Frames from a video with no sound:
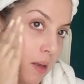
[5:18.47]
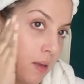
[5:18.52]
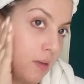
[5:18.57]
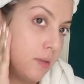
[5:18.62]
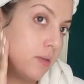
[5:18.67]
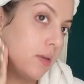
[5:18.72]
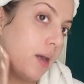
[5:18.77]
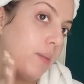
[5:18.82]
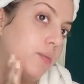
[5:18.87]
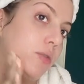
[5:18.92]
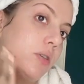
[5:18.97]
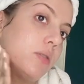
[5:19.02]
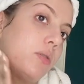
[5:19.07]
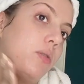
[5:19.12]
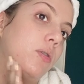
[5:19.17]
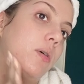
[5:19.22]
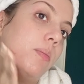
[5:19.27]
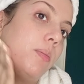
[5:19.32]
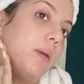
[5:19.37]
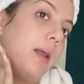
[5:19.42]
So I'm just
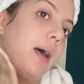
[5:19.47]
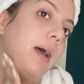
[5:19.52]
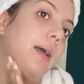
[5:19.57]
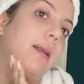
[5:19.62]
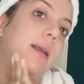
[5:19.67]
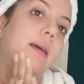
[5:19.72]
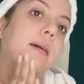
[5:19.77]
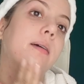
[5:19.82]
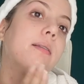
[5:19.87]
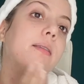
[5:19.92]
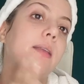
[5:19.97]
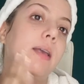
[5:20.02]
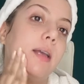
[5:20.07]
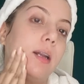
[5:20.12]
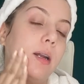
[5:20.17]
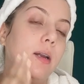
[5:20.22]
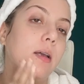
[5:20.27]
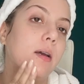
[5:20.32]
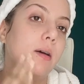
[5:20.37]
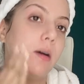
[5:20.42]
going to apply like a
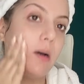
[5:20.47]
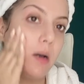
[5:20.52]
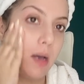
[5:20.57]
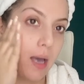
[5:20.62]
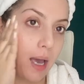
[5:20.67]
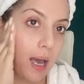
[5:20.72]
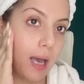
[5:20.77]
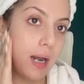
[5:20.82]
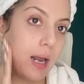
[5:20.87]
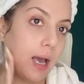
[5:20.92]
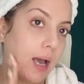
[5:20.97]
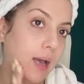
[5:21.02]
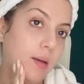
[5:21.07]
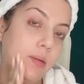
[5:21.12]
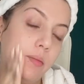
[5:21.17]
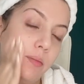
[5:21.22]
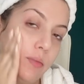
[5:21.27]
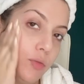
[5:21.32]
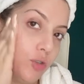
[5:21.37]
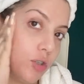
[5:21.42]
thick layer, and
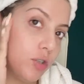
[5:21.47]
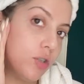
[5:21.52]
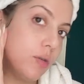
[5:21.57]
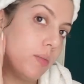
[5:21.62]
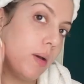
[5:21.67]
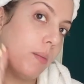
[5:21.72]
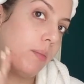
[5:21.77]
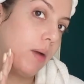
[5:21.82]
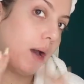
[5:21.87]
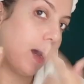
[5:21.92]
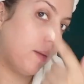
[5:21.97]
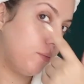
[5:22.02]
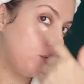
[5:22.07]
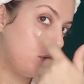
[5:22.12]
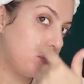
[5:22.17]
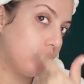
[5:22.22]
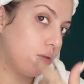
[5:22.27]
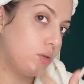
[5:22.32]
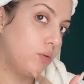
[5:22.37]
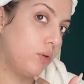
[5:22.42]
I'm
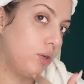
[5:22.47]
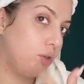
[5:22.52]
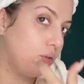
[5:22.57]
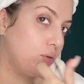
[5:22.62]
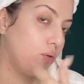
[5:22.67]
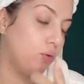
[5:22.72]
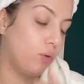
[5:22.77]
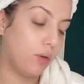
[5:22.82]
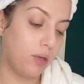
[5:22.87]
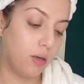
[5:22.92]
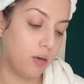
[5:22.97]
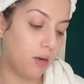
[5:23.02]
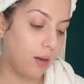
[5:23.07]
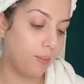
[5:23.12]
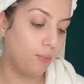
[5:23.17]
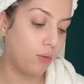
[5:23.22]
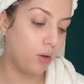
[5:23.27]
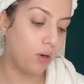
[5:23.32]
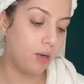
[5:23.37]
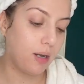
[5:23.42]
just going to go here.
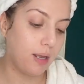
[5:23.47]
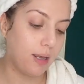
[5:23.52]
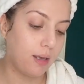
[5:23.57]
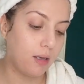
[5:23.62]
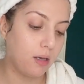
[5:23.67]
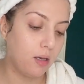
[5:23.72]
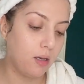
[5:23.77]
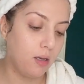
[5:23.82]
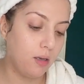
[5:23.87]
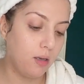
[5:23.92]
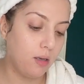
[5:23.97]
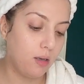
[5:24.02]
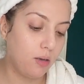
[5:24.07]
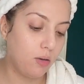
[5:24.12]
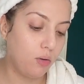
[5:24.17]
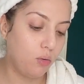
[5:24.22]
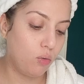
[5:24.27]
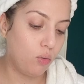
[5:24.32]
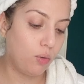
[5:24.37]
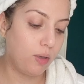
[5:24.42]
I'm not like
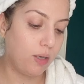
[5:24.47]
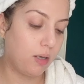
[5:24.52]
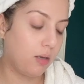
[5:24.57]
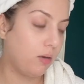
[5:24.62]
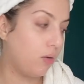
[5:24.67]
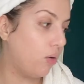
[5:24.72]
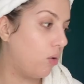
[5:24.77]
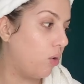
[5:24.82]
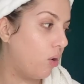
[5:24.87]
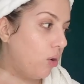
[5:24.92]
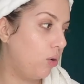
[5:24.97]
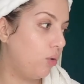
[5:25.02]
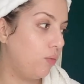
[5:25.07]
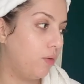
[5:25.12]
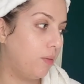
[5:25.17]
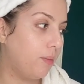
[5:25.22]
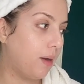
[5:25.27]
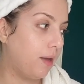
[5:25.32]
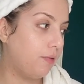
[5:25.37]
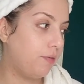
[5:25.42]
going all
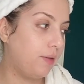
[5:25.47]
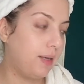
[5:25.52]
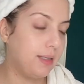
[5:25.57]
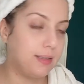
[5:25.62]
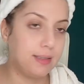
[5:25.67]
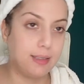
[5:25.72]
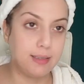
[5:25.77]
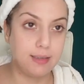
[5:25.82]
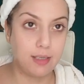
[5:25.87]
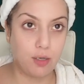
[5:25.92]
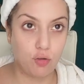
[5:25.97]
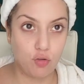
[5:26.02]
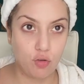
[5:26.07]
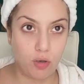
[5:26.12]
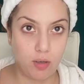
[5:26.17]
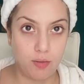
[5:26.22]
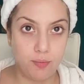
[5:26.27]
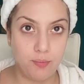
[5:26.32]
over my face, etc.